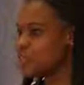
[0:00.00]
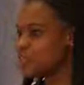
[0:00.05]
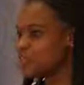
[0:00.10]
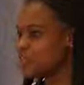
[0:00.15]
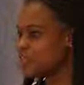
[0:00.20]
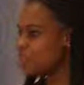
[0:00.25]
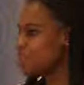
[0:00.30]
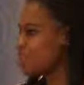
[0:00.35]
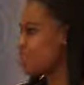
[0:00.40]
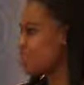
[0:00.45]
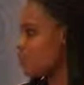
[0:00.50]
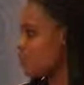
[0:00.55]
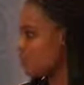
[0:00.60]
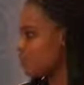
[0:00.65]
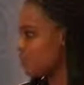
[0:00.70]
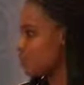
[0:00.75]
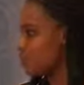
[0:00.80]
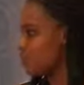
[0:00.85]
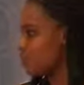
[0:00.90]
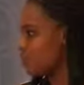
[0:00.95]
you use
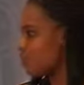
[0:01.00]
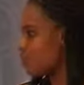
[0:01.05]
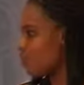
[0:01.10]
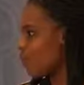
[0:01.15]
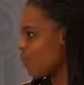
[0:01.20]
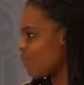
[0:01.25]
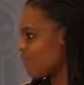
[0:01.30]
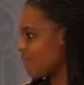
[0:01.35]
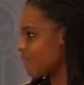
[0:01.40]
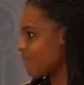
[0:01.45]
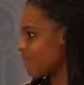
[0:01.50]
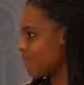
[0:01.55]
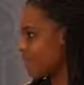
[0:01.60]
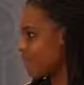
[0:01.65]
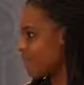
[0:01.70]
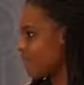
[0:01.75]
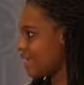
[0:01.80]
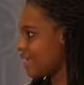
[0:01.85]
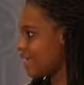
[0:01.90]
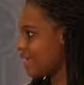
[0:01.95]
open
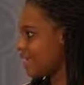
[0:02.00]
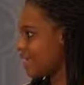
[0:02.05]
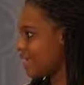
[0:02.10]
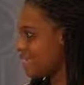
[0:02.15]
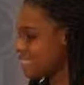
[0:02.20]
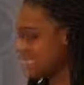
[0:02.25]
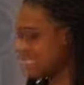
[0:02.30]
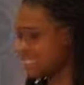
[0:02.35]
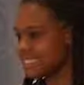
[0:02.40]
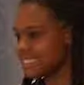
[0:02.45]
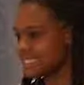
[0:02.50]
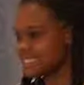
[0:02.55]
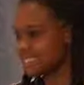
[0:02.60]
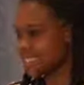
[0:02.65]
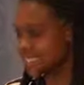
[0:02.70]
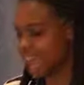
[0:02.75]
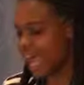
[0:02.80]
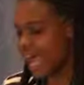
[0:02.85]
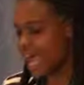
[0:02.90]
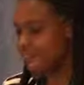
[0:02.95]
Wi-Fi. It's,
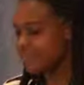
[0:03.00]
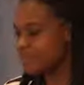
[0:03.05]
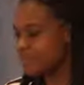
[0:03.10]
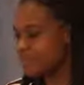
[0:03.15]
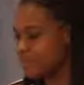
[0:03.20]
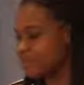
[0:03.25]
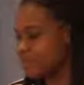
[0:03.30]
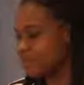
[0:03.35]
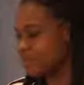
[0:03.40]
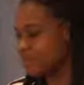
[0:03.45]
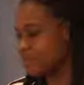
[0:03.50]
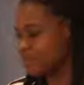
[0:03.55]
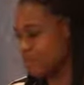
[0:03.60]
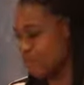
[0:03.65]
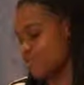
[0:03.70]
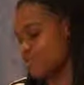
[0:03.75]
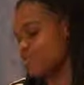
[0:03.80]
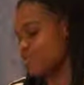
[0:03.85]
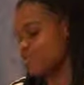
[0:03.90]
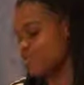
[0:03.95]
I mean,
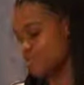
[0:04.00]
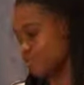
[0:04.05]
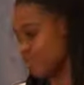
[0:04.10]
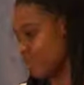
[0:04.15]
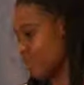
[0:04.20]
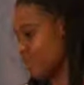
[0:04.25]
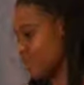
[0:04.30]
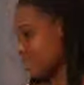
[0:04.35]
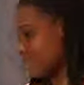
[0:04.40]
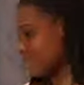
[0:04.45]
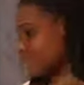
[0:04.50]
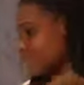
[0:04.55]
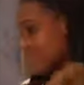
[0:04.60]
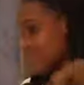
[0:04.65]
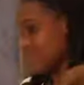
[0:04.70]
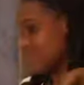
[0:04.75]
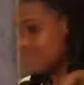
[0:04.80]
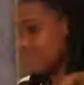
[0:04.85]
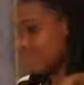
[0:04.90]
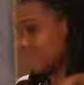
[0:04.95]
for me, it's rocket
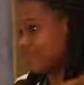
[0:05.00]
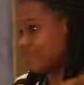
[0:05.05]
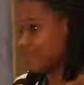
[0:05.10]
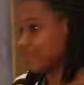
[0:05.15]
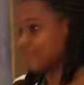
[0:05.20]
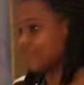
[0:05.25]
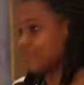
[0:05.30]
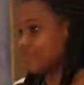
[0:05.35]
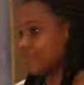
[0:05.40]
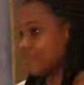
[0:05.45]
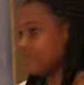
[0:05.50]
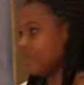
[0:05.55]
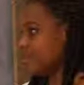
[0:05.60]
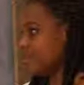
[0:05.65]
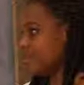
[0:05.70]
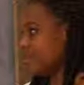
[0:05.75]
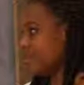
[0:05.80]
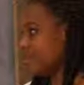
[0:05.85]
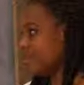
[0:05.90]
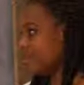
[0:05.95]
science, but for some
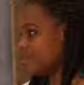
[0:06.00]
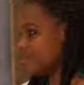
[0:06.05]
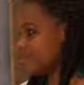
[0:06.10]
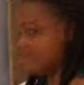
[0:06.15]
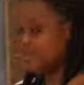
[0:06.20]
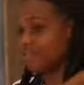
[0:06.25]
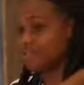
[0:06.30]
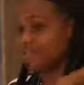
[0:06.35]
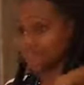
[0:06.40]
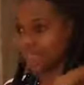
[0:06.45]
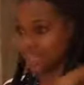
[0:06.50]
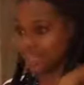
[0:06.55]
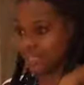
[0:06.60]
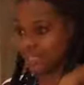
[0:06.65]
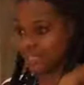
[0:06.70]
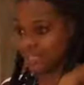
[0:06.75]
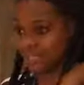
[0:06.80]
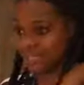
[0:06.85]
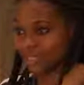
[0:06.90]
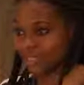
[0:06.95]
people, evidently,
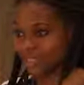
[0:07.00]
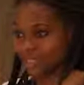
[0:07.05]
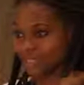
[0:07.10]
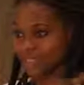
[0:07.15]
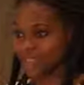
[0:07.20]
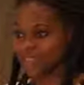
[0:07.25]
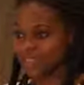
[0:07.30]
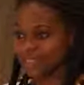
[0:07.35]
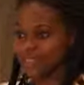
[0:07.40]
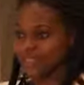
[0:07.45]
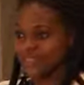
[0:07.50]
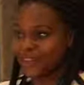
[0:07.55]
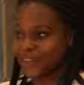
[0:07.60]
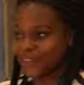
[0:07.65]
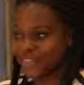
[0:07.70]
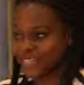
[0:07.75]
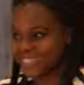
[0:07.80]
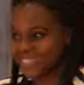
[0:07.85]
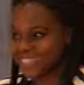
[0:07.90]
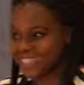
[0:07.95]
it's
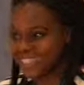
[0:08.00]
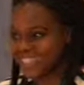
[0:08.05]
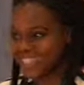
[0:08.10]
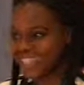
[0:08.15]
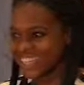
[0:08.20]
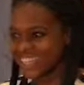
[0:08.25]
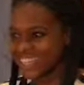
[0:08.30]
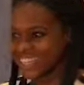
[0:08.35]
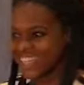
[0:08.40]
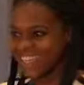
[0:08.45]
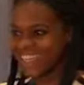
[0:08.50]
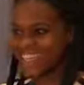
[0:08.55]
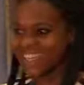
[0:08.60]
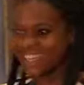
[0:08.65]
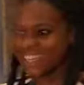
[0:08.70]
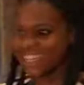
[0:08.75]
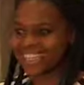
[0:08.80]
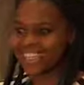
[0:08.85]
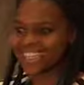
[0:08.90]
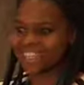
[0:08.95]
not. And
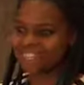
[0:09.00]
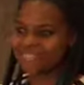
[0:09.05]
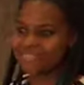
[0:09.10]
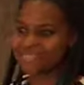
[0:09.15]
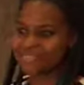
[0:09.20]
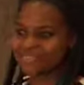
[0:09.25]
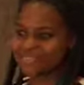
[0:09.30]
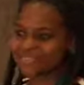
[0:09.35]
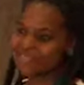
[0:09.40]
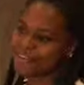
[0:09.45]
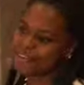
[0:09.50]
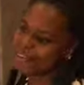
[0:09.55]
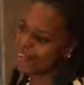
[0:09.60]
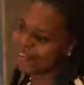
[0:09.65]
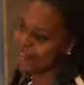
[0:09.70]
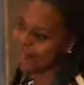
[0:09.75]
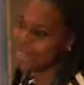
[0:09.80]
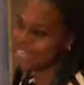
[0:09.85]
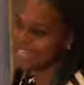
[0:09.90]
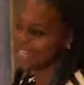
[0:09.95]
they can do it very
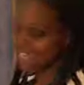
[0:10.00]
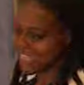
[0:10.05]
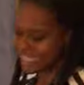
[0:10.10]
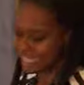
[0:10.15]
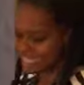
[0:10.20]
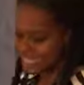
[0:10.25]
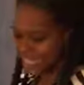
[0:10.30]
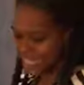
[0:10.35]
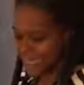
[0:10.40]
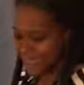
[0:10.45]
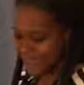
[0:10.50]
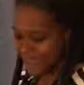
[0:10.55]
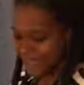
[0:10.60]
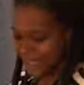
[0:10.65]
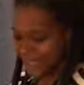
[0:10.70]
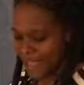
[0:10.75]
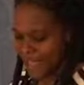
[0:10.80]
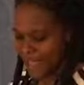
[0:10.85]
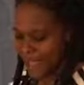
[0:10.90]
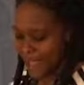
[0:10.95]
quickly.
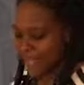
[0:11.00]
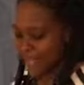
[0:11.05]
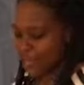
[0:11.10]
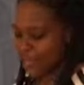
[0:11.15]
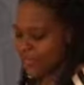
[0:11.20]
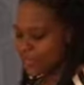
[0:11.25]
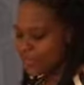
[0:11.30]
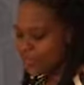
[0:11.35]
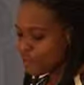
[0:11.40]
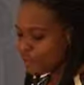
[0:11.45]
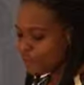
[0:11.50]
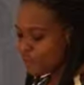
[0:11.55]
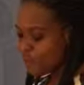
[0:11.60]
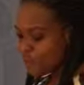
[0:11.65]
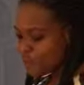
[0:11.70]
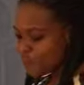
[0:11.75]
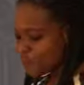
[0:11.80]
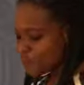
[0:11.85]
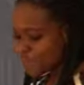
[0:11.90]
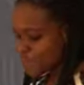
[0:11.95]
Not
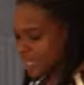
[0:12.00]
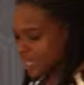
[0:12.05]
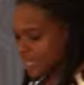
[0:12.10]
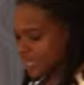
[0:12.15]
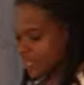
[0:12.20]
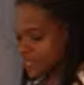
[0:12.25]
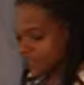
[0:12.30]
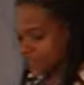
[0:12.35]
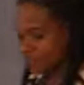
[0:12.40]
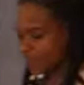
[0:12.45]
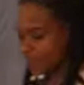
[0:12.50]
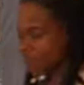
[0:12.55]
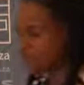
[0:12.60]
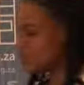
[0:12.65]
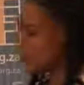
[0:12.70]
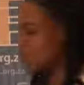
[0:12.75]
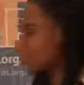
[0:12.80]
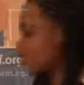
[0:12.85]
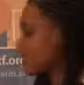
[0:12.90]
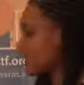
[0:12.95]
following
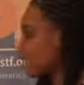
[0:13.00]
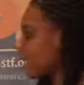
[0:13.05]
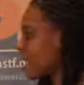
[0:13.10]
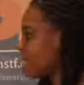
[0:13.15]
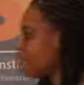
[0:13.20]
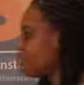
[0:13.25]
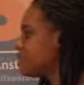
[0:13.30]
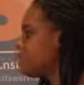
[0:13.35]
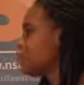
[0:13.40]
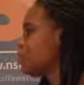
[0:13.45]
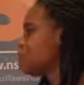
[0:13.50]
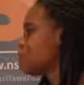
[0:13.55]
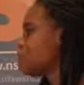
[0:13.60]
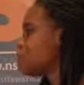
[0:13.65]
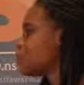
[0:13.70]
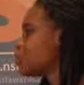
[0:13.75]
your company's